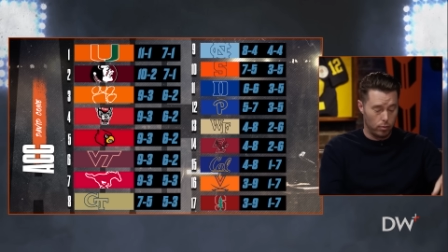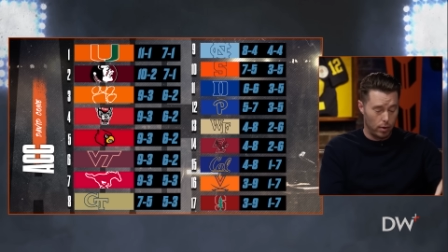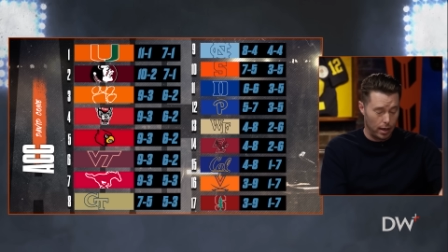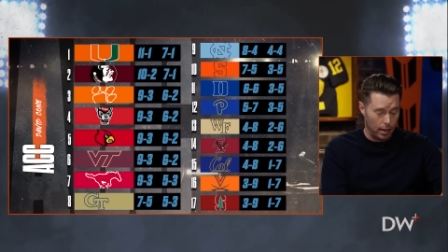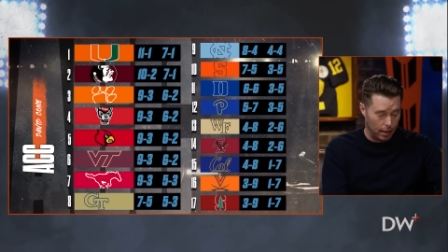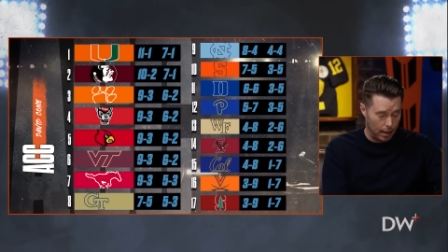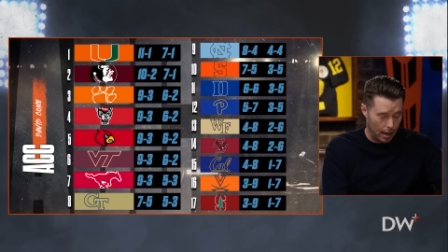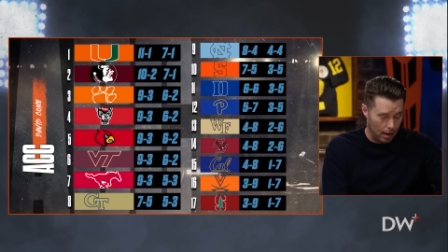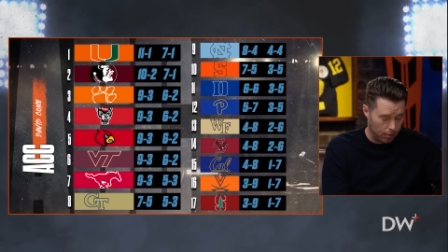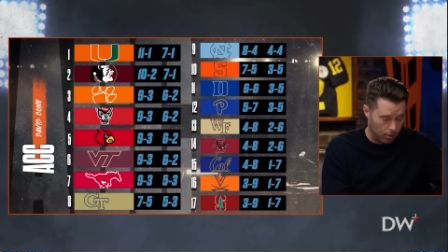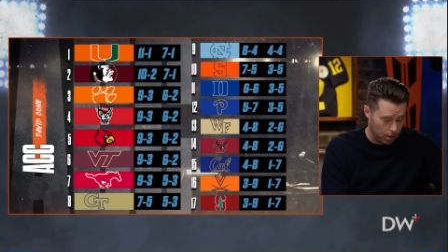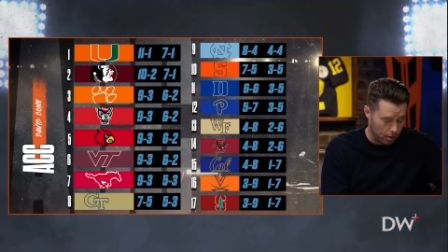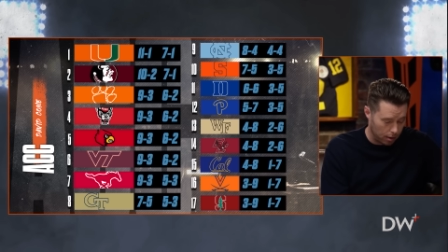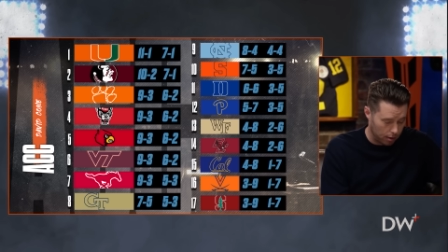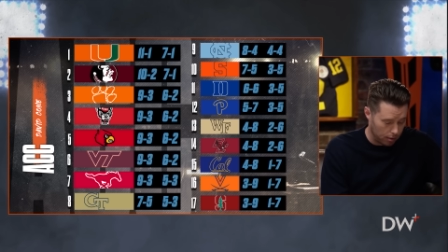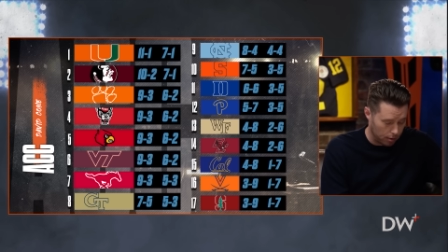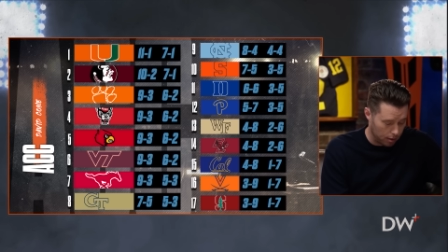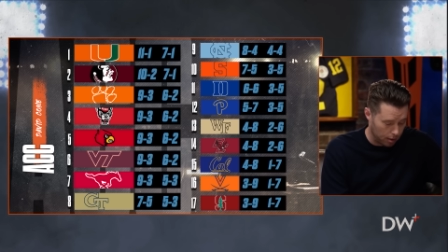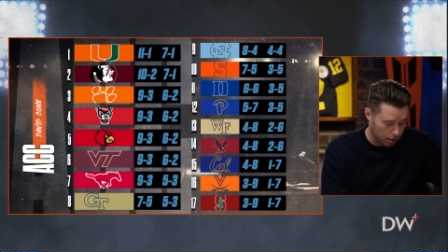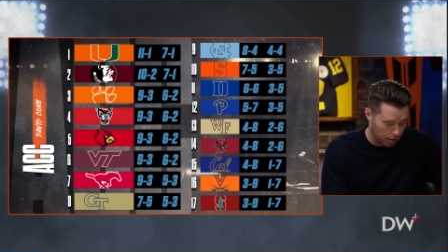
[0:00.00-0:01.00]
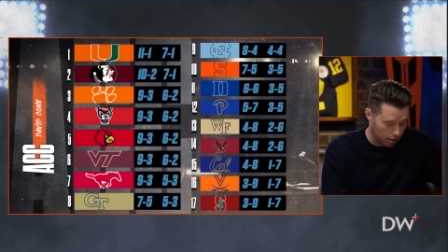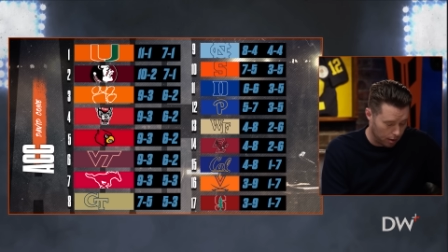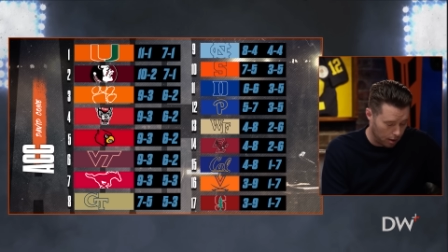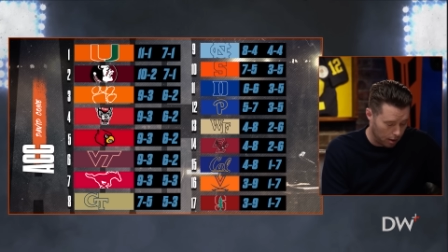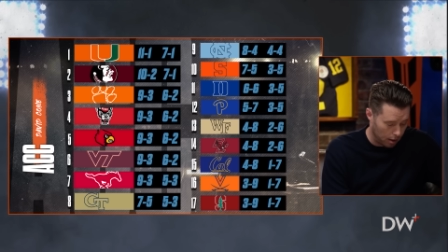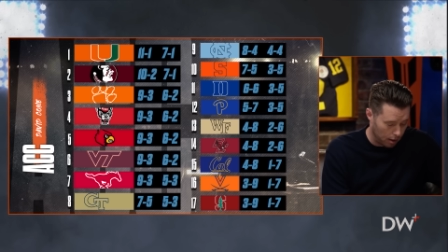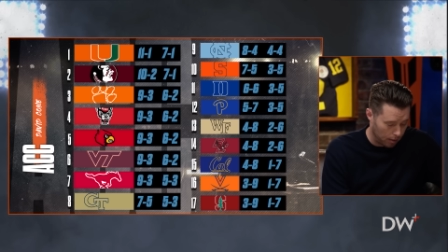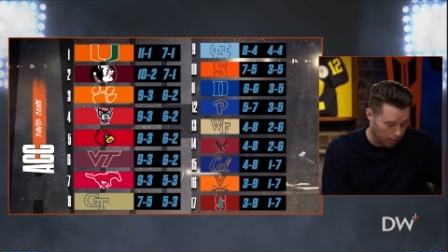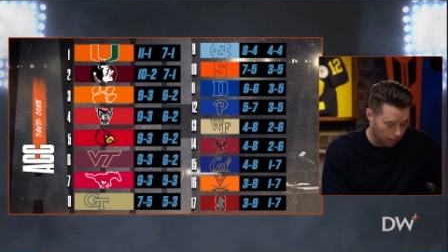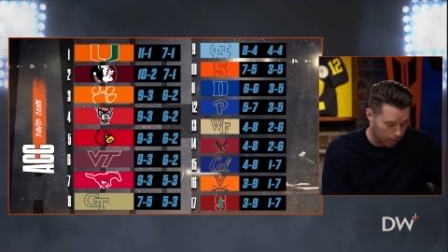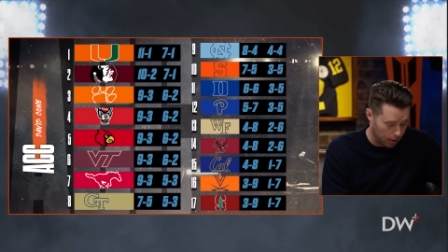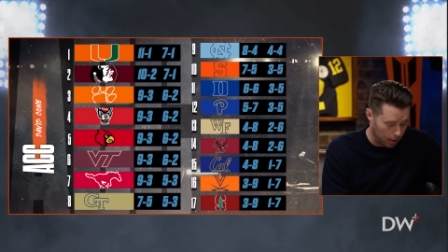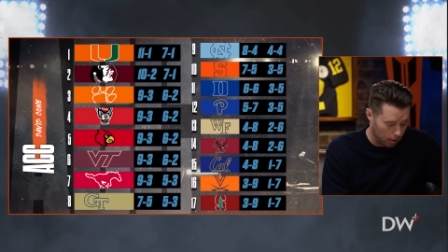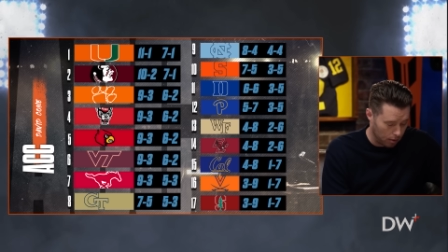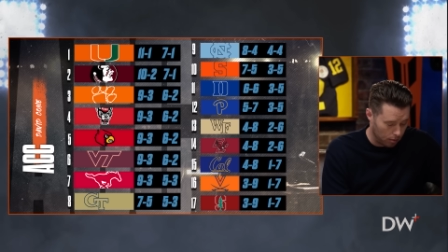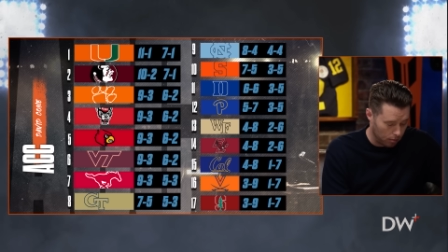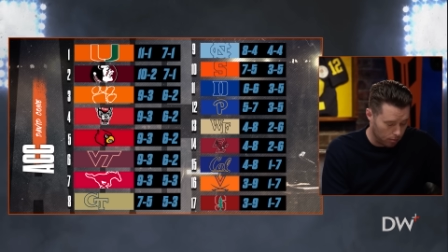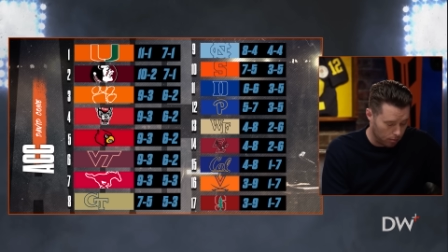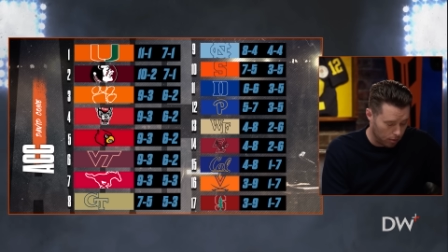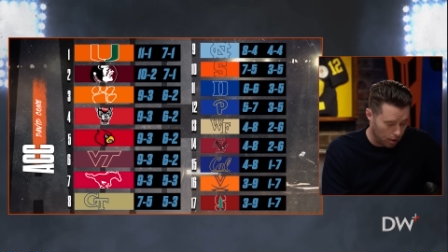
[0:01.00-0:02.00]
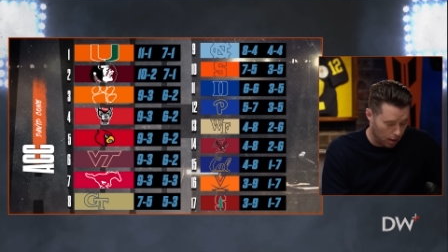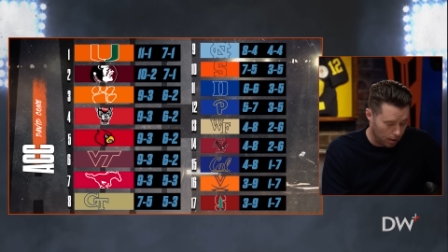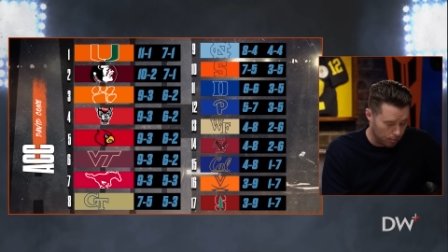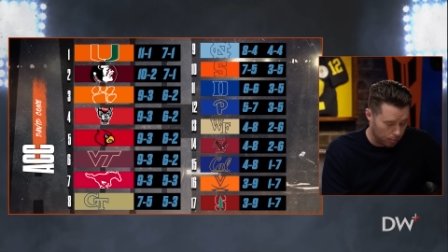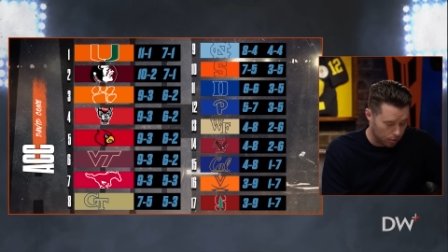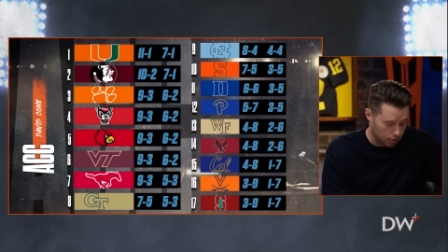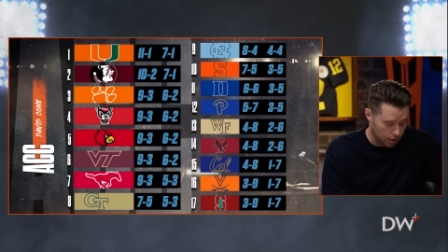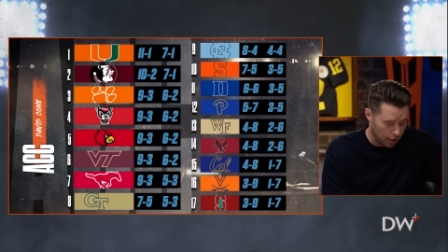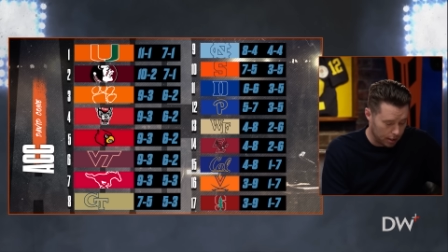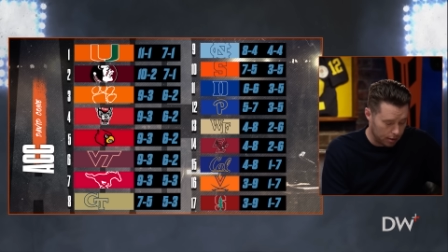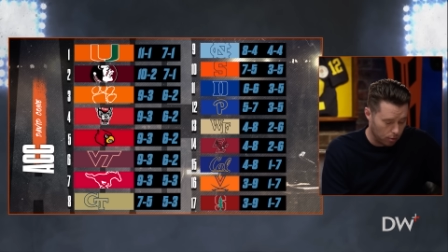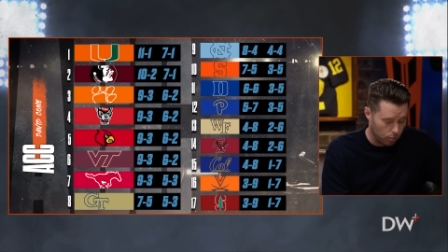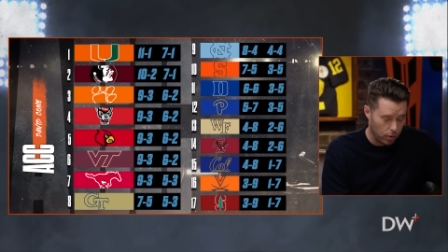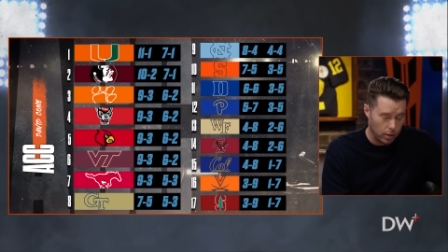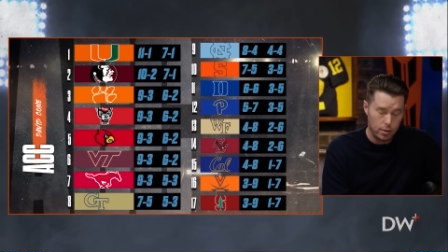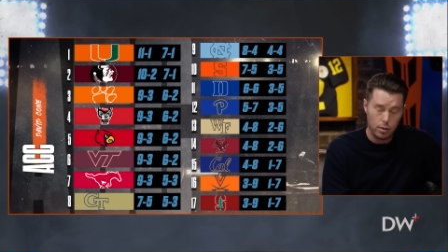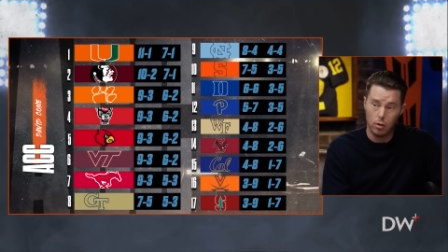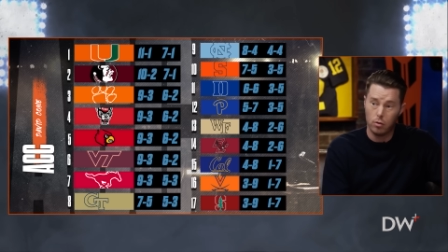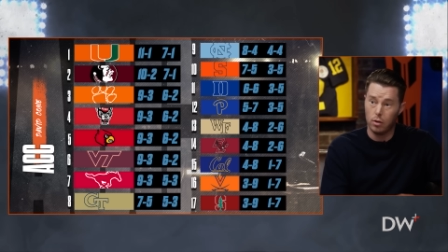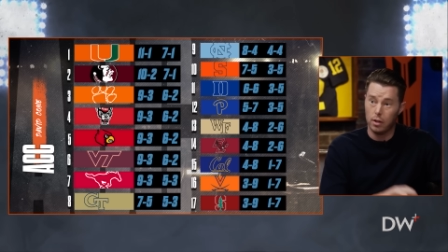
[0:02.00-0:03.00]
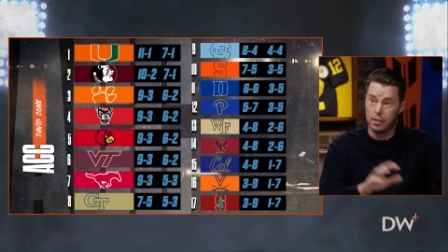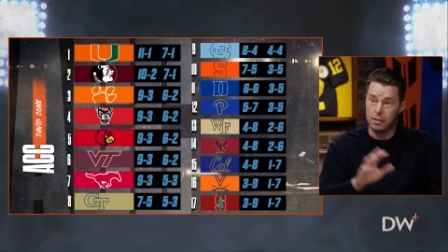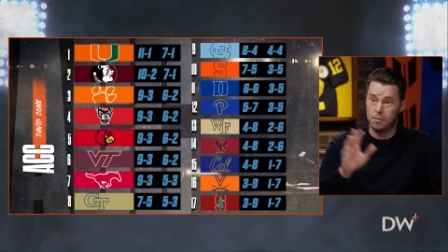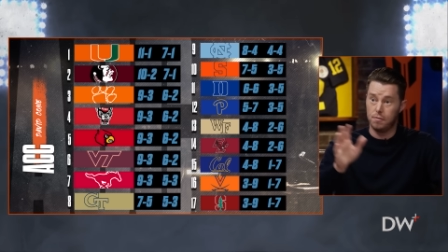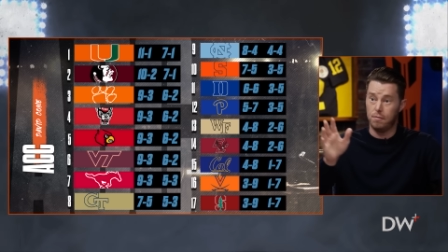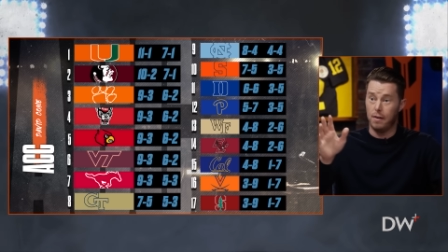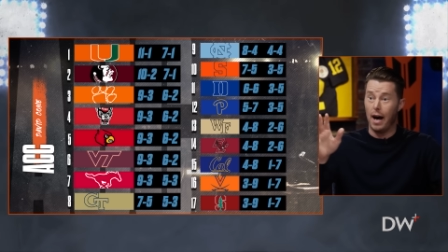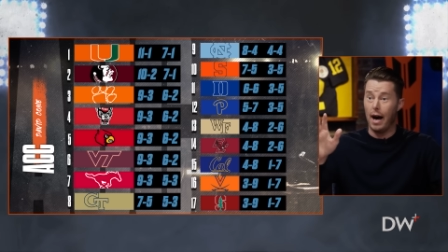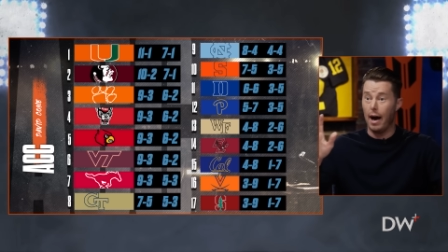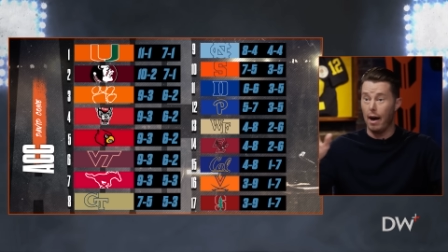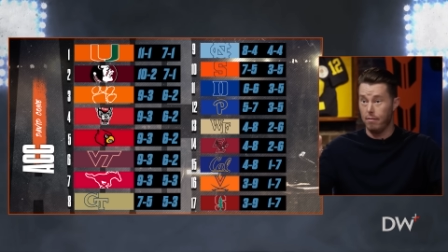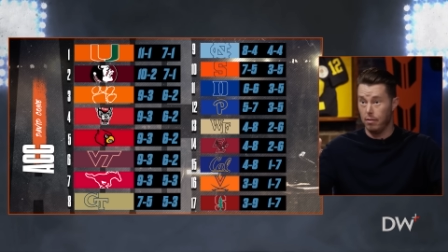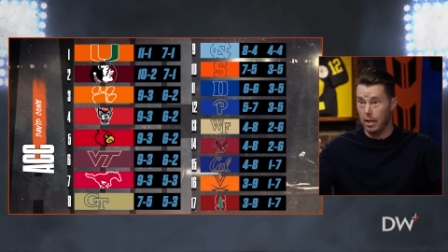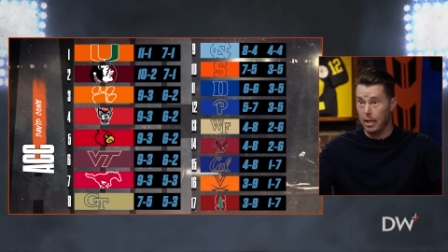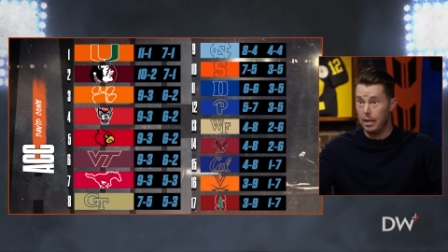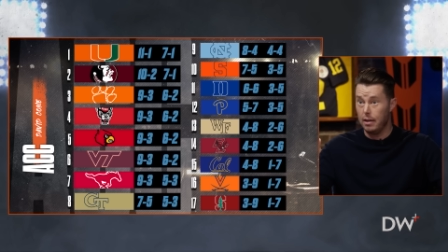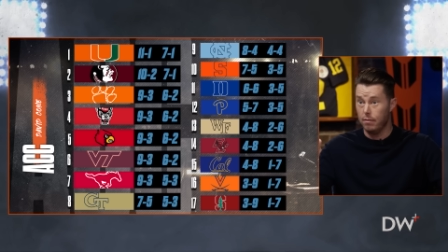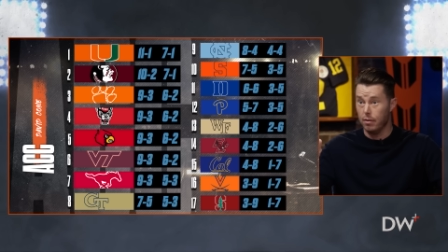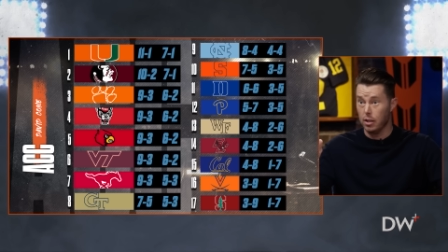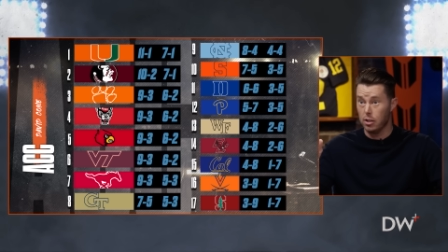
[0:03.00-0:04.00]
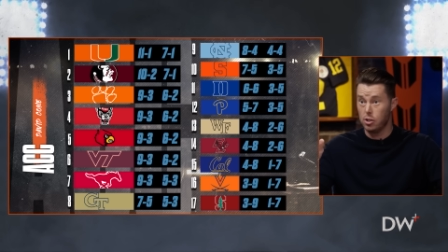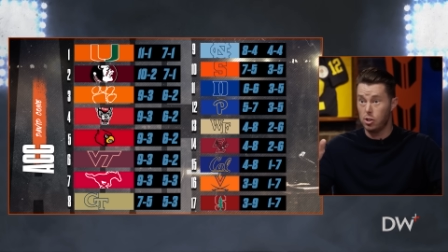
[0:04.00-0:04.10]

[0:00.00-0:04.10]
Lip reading: Right now, their projected win total is 5 even.